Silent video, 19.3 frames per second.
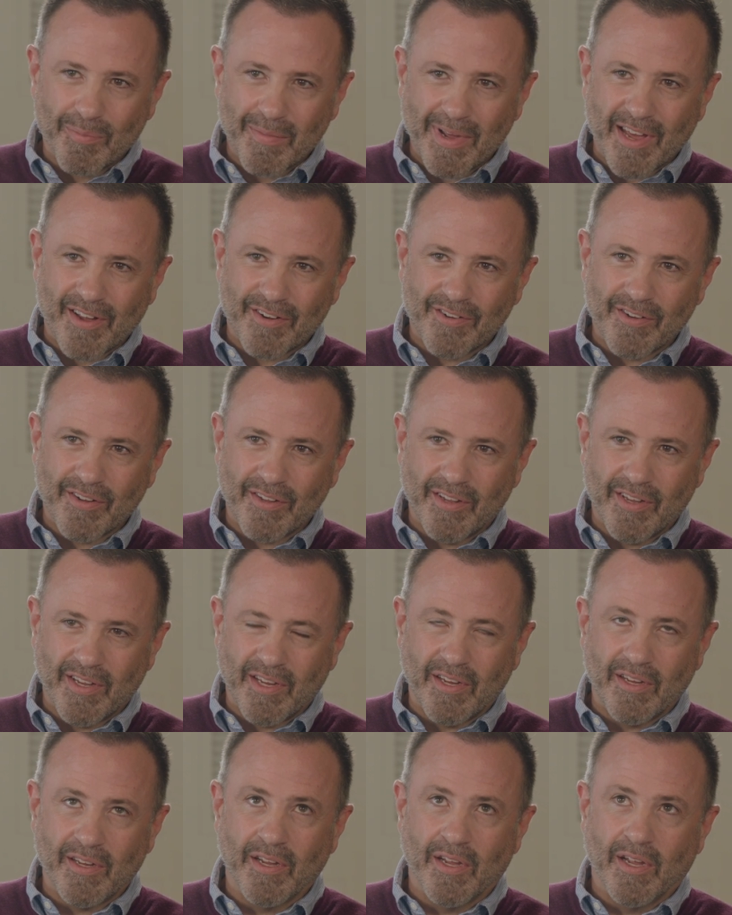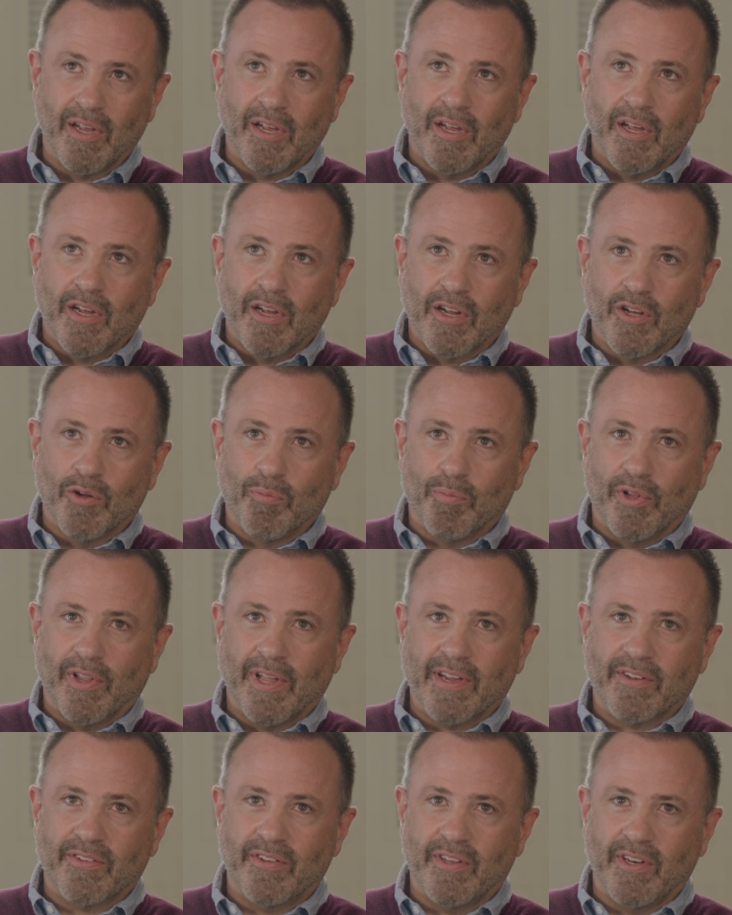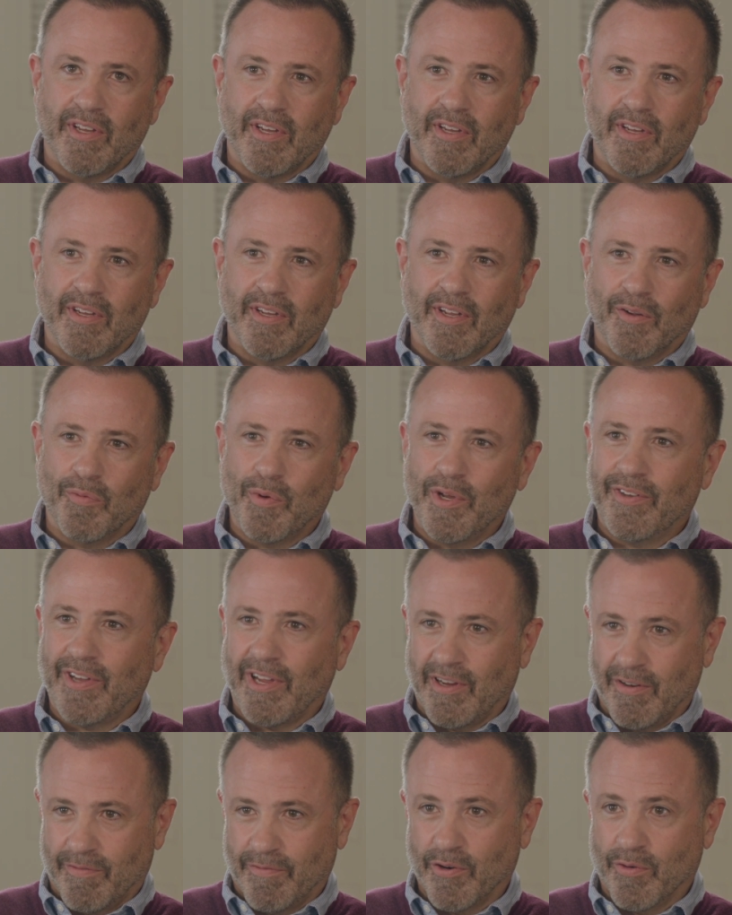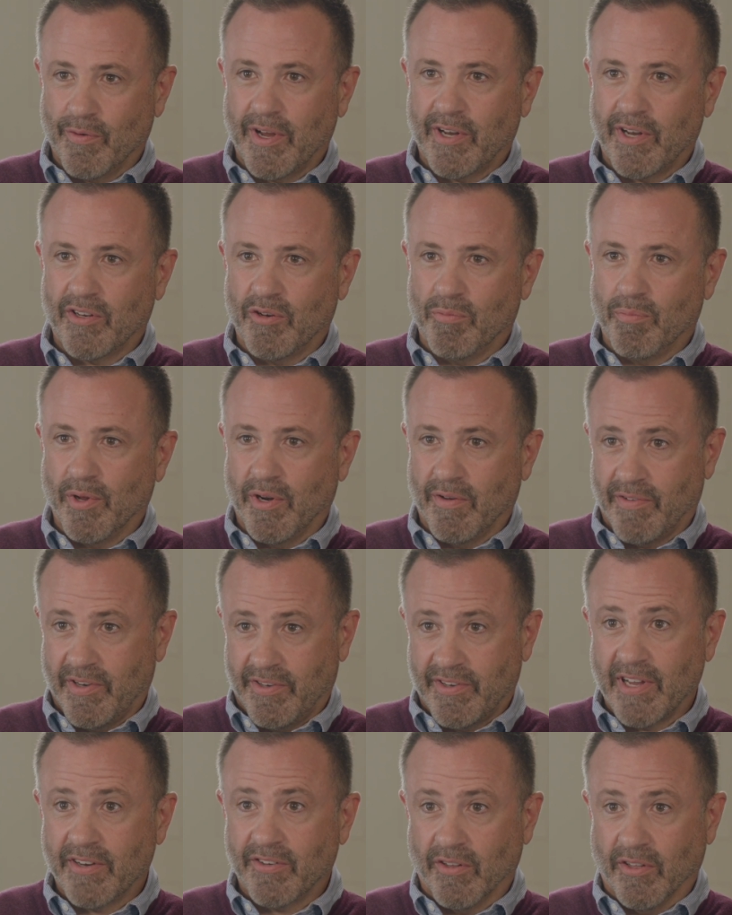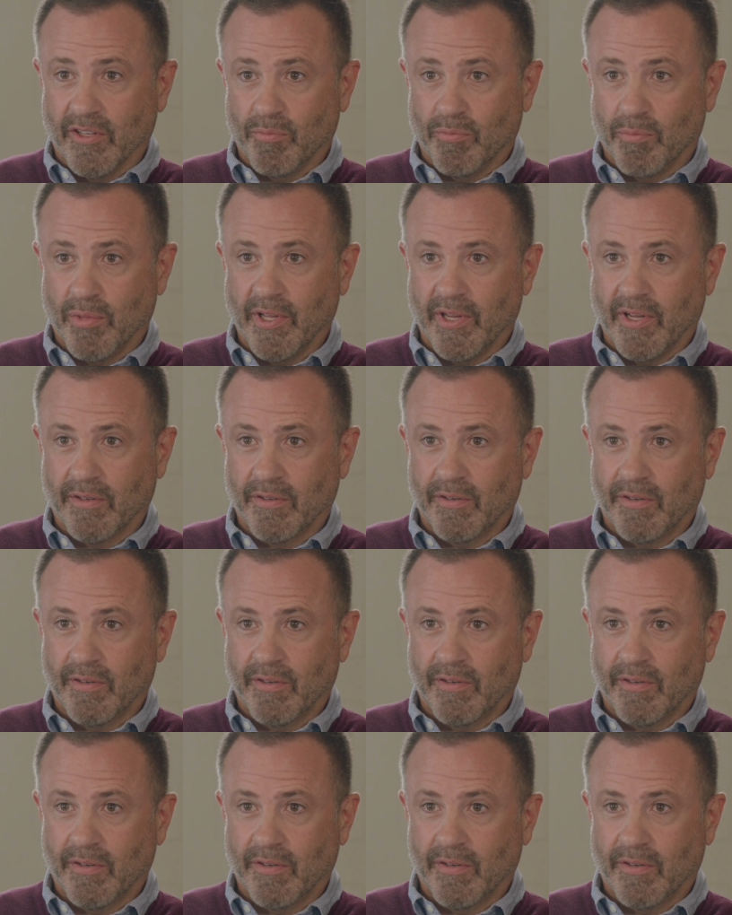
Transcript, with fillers: imagine the complexity, we take it for granted, but of a dental implant.